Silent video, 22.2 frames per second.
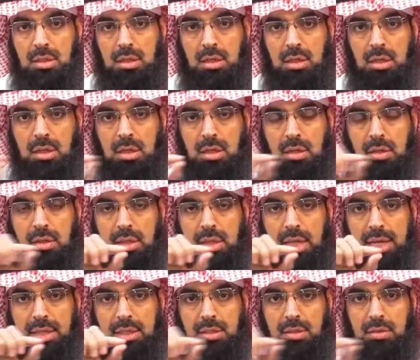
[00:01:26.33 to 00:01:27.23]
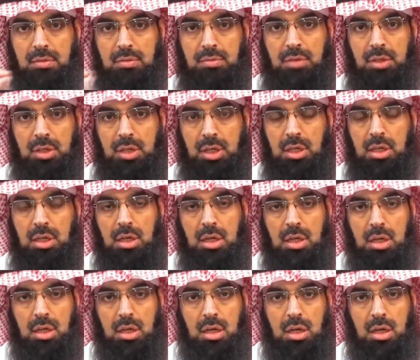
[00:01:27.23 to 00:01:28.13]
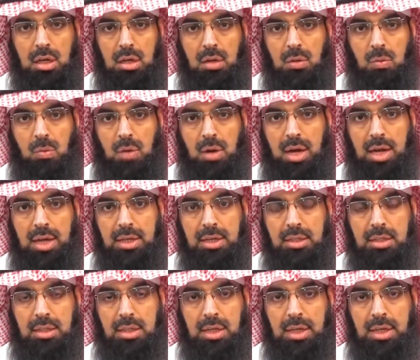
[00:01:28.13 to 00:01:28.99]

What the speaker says: that's very white